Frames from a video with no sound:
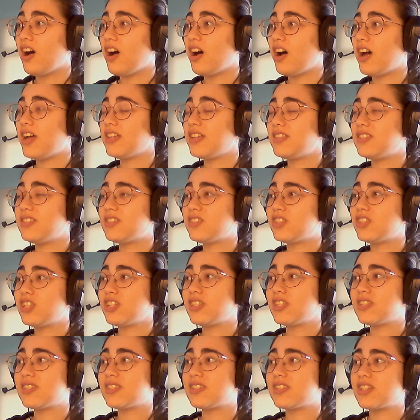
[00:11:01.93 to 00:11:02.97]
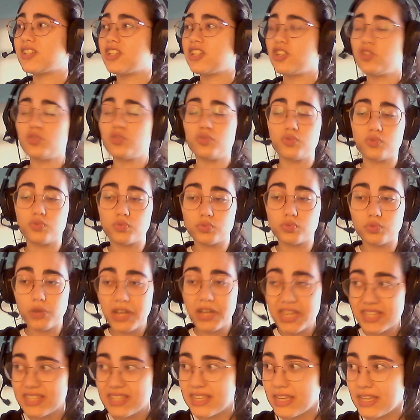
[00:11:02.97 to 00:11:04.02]
It's just
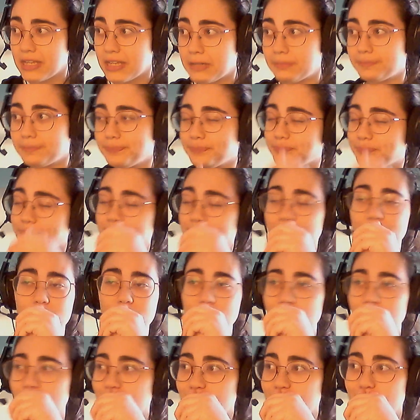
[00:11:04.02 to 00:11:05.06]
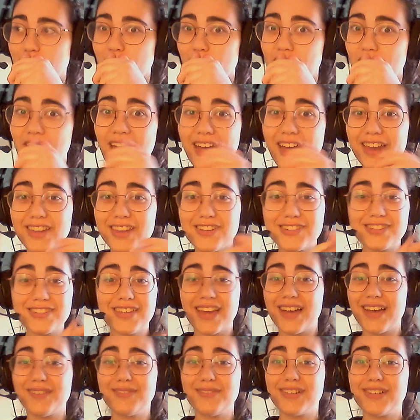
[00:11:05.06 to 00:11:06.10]
crazy. And I just
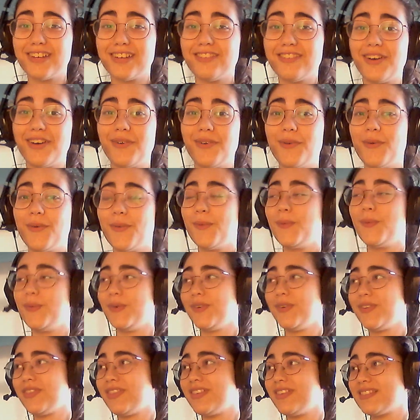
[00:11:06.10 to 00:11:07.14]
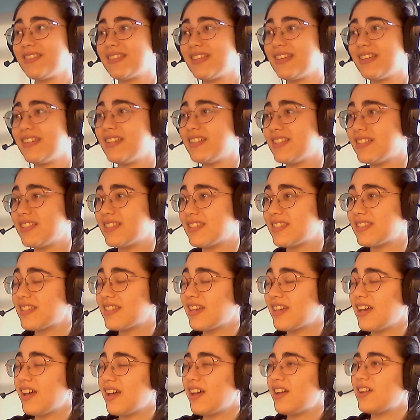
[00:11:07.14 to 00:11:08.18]
can't believe how cool this is.
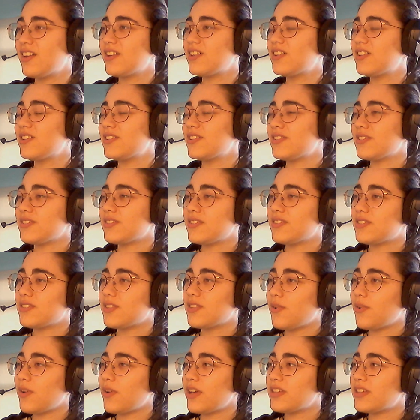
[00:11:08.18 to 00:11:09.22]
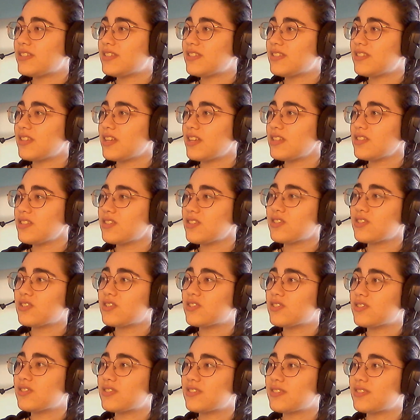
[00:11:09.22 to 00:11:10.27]
So it's
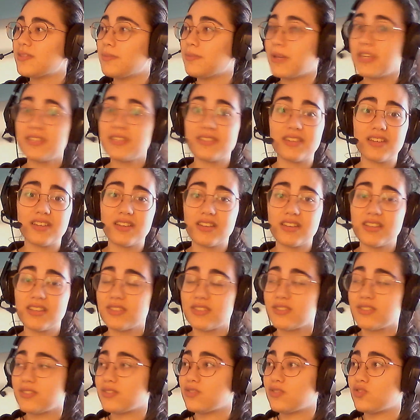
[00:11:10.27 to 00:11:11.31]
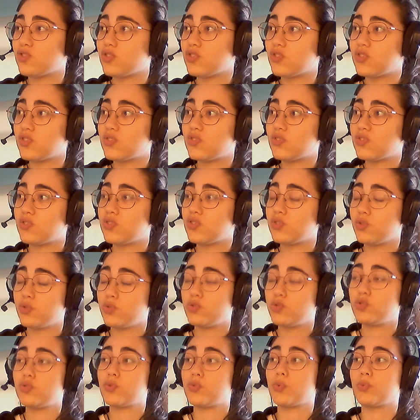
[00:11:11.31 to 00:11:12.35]
just amazing. It's just
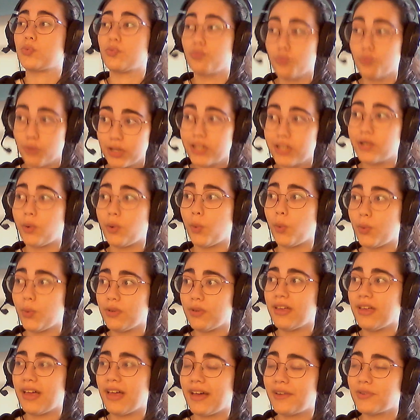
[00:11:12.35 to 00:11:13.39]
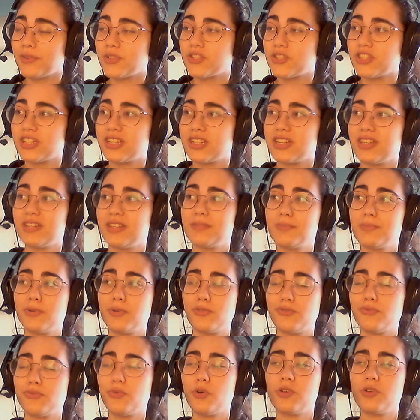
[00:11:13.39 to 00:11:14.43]
surreal how she can
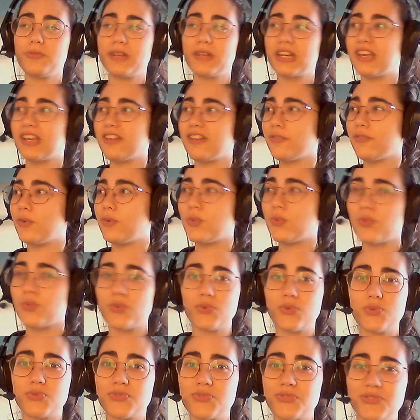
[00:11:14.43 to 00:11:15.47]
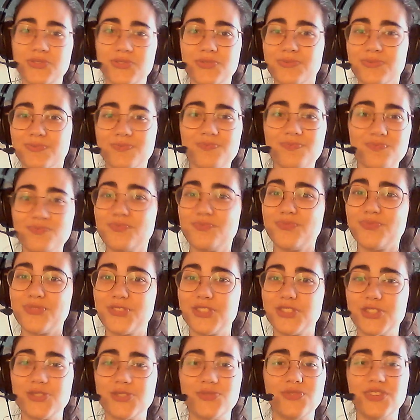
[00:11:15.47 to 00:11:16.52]
perform and get all those
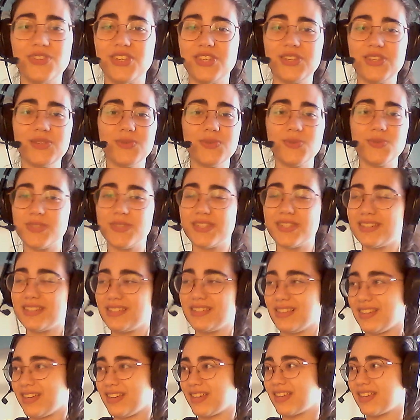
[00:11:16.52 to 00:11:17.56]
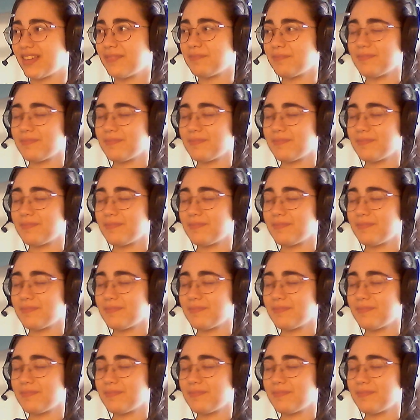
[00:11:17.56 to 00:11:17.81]
just views, and like